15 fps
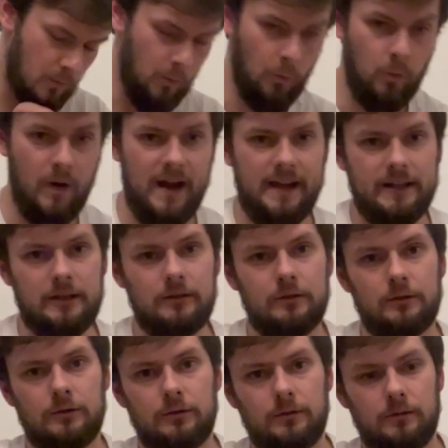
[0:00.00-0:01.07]
where
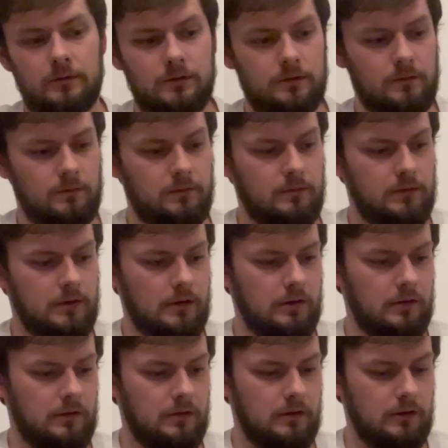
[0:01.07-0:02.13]
you
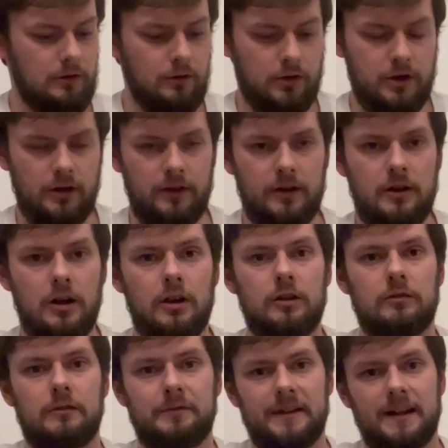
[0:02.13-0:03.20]
look at the
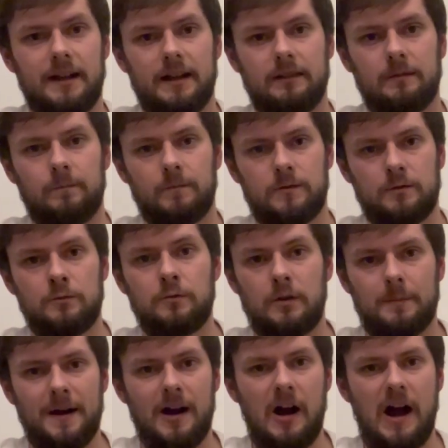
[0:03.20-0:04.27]
colour of it and talk
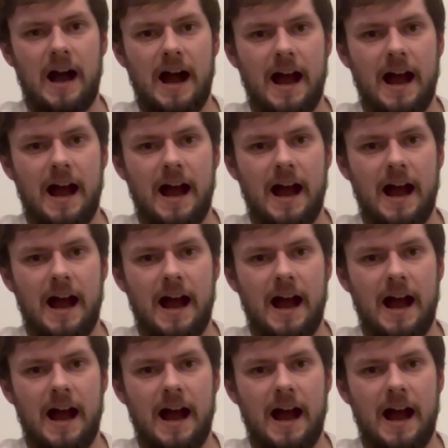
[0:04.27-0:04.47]
about